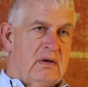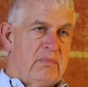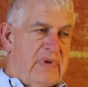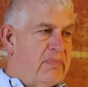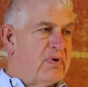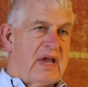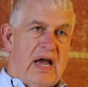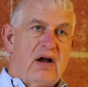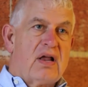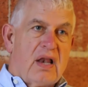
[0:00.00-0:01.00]
uh, paper
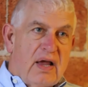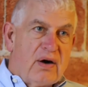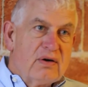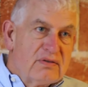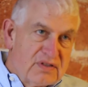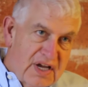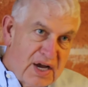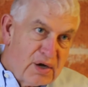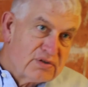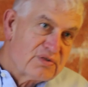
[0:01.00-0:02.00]
calculator,
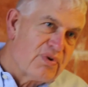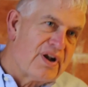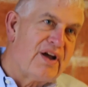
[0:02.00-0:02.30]
scales,